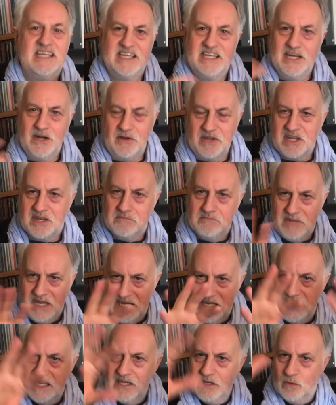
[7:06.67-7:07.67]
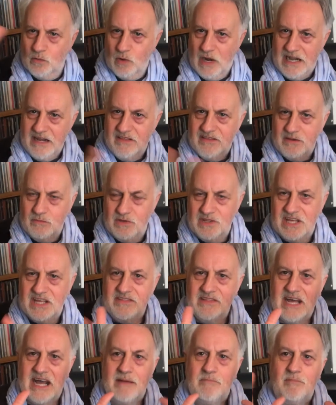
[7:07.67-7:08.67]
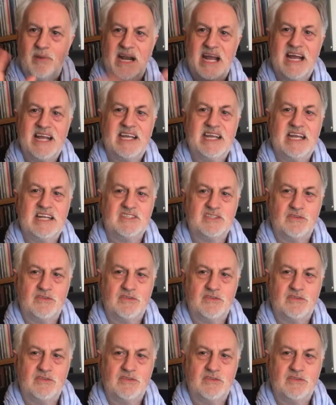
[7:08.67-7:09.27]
you know, it can mean anything within that blanket.